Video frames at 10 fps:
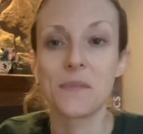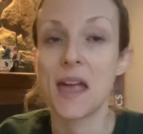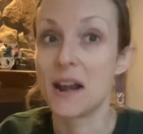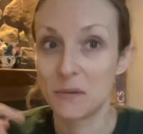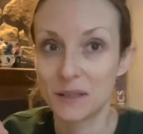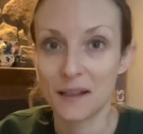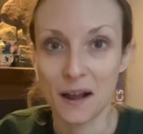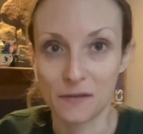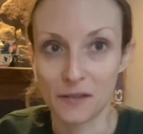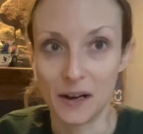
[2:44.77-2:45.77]
And it was a
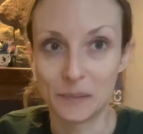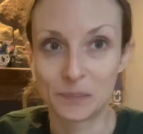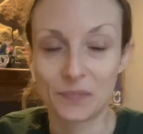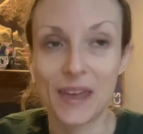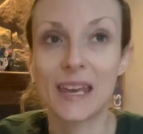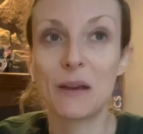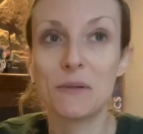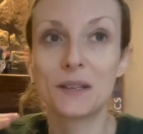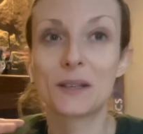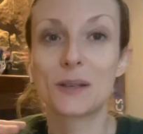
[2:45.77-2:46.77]
lot of fun. Like, it
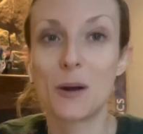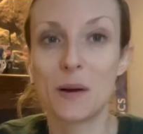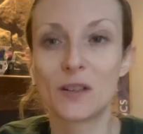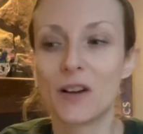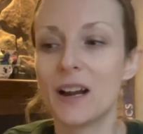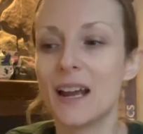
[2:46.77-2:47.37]
was so much fun.